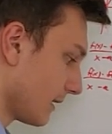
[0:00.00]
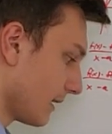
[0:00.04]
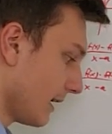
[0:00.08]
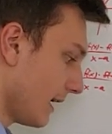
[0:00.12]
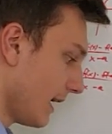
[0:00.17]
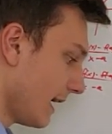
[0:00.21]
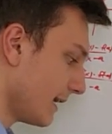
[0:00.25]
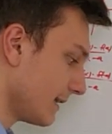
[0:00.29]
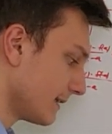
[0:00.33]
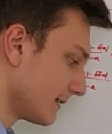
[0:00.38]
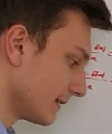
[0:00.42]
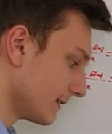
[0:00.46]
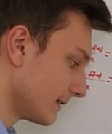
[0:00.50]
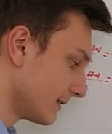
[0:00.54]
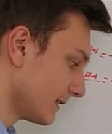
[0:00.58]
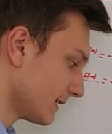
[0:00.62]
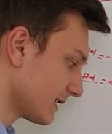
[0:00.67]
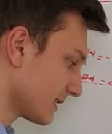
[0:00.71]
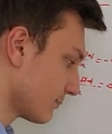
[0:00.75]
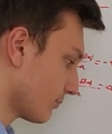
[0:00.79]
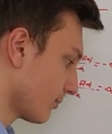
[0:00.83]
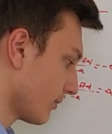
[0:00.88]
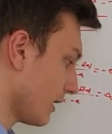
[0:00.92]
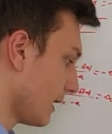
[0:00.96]
And this
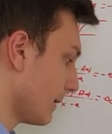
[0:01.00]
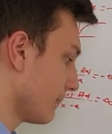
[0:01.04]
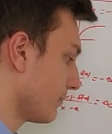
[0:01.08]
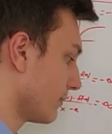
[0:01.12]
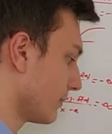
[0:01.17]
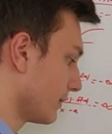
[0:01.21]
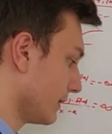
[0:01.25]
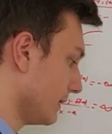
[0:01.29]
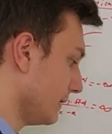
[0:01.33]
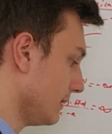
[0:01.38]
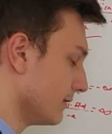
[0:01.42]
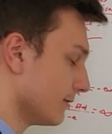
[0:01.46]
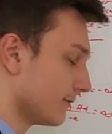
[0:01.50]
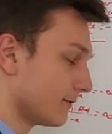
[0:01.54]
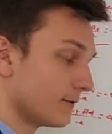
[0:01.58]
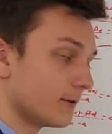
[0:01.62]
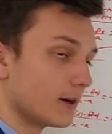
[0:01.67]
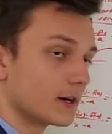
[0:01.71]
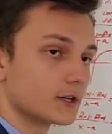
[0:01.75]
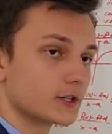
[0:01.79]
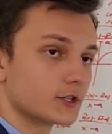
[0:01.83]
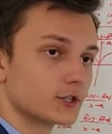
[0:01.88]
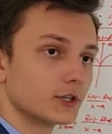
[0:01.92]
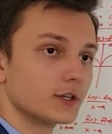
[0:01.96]
property of
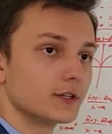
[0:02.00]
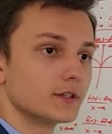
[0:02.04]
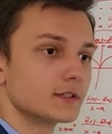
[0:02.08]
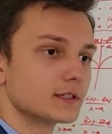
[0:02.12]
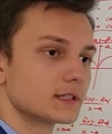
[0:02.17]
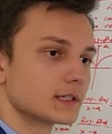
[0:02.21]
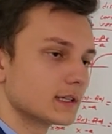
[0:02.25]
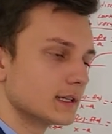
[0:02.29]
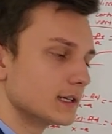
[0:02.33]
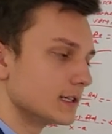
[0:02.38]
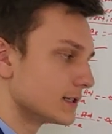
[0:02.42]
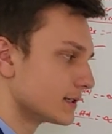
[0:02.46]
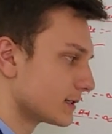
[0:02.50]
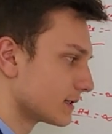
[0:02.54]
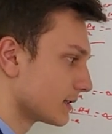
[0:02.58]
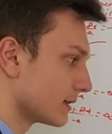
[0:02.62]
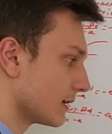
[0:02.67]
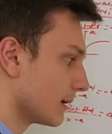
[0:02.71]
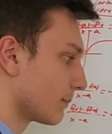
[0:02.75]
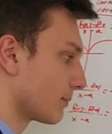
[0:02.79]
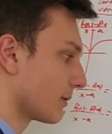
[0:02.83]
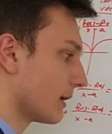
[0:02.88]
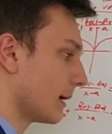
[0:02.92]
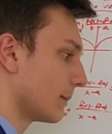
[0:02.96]
functions is
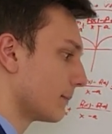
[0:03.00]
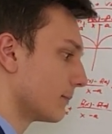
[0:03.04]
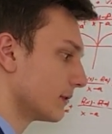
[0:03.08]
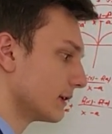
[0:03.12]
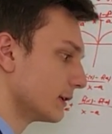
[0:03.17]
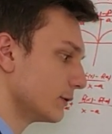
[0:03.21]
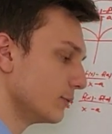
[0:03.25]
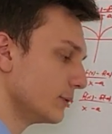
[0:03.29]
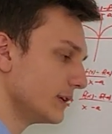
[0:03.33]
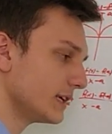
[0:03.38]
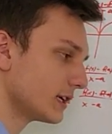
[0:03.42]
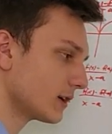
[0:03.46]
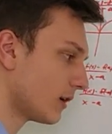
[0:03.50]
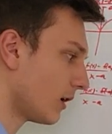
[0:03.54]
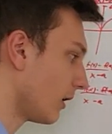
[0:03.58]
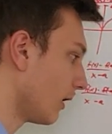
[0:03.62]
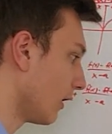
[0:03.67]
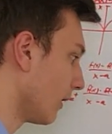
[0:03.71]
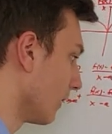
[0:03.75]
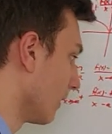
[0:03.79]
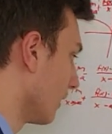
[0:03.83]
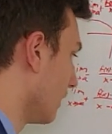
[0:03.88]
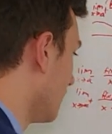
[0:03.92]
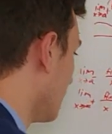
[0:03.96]
a property we
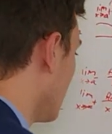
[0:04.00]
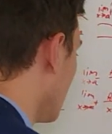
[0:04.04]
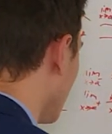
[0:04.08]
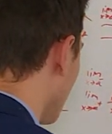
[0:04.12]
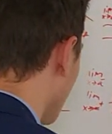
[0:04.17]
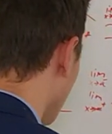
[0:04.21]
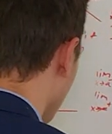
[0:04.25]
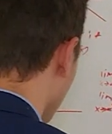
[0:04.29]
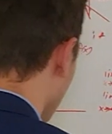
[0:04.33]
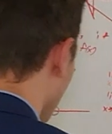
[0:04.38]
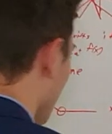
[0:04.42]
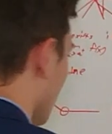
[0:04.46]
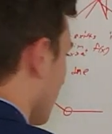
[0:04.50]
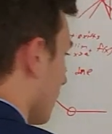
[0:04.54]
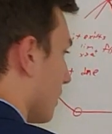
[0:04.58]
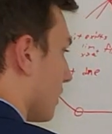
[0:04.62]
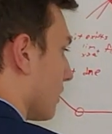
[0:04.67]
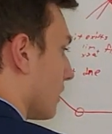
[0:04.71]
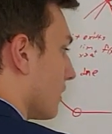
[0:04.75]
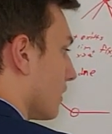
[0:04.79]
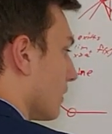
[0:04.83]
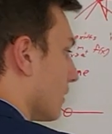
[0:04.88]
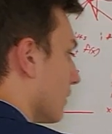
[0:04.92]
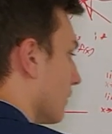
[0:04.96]
call
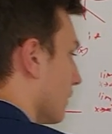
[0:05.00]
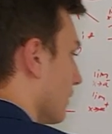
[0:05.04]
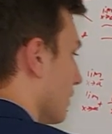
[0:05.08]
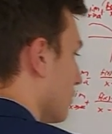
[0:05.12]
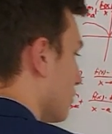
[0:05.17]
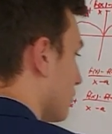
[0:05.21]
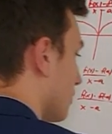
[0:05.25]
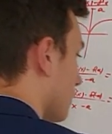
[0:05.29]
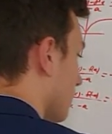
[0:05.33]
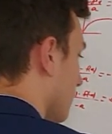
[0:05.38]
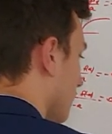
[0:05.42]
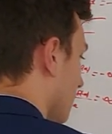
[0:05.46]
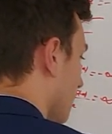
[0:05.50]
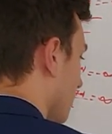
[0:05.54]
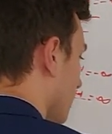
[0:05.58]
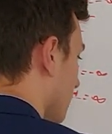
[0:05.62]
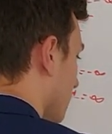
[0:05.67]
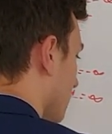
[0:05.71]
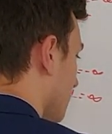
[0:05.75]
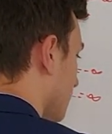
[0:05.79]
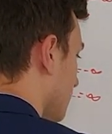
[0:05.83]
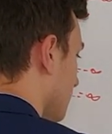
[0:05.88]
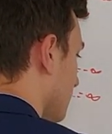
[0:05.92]
local